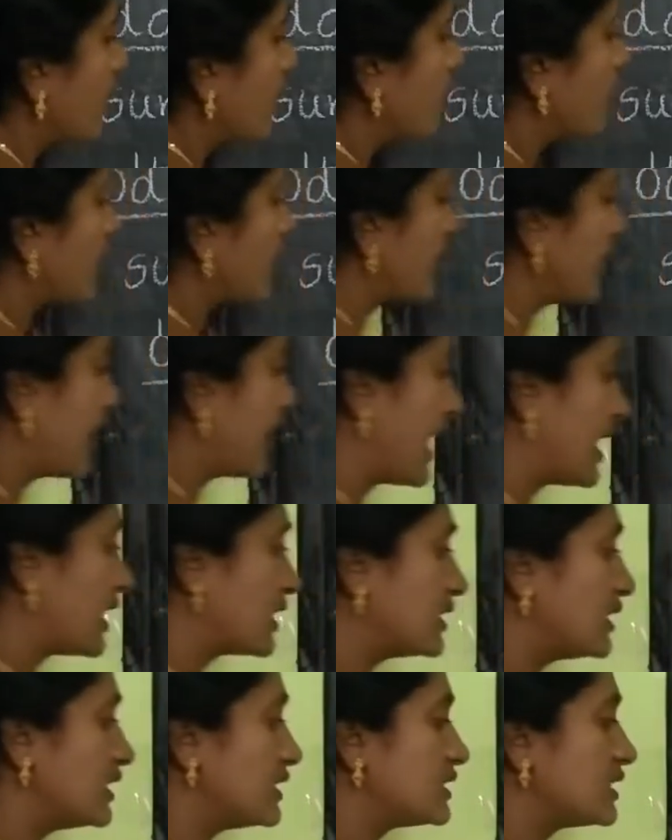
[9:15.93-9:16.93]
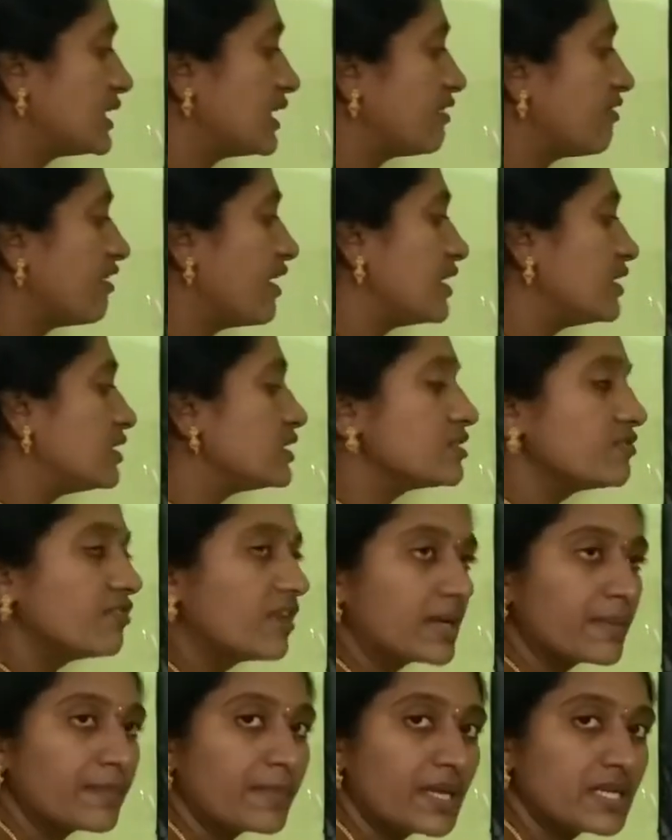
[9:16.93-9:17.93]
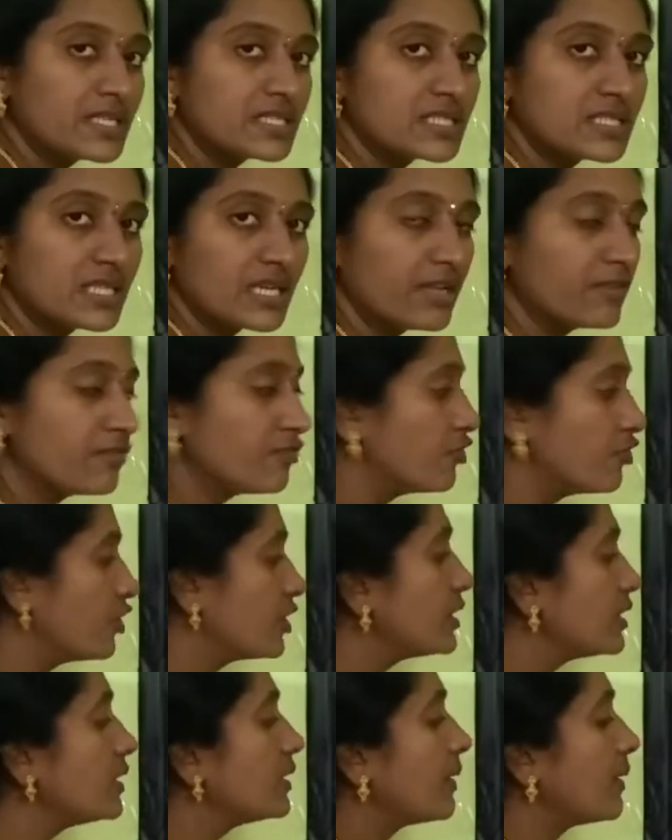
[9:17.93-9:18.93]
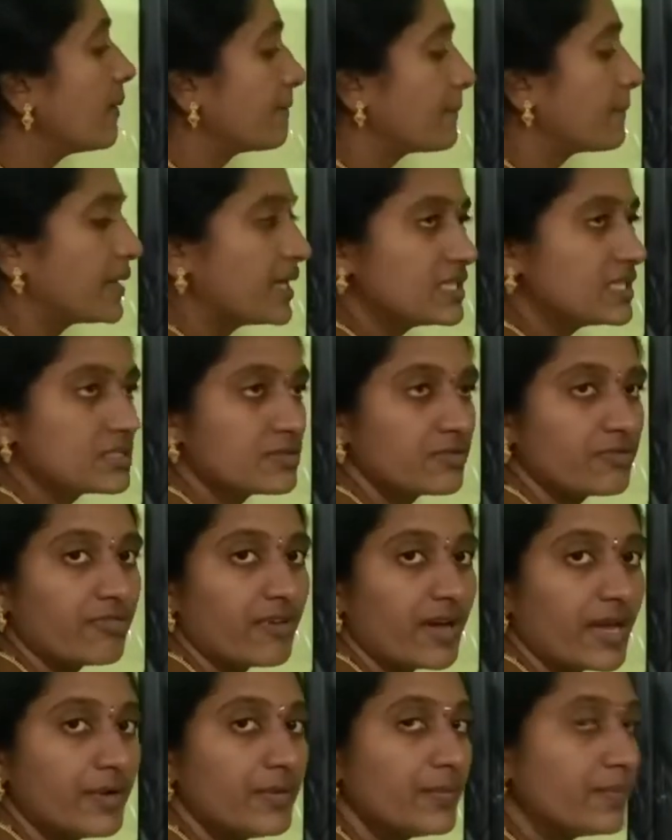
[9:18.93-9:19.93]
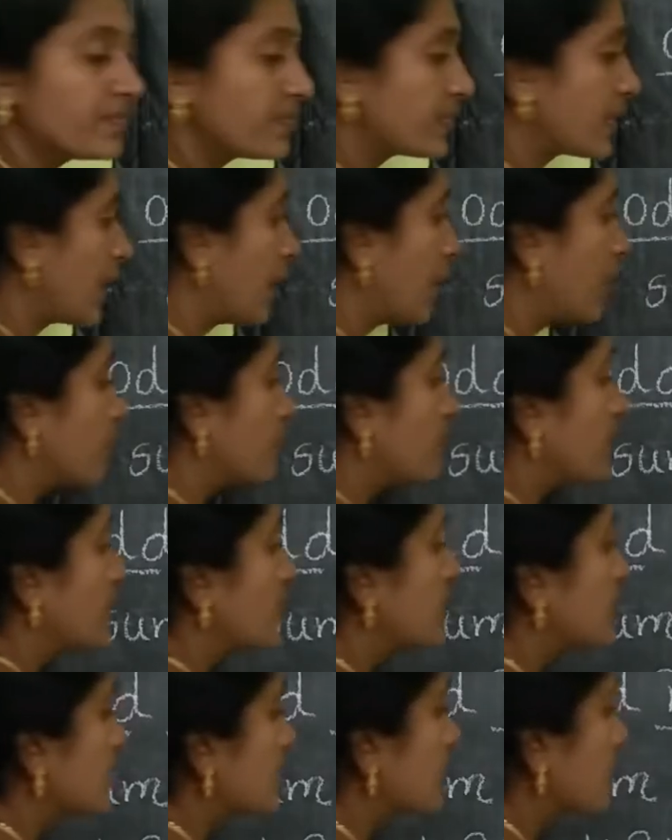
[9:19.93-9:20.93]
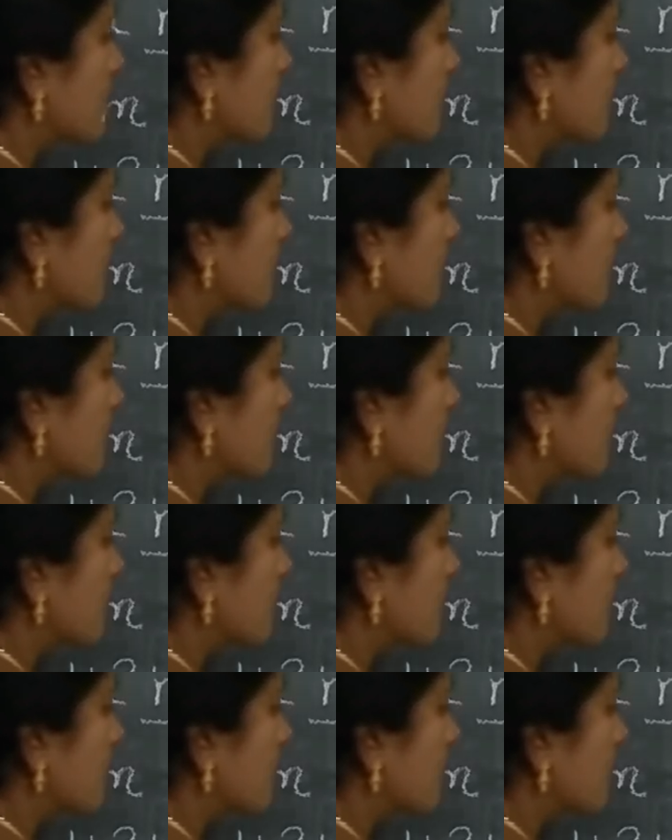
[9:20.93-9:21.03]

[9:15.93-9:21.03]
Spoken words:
Okay, add these three values, 1 plus 3, 4 plus 5, how much?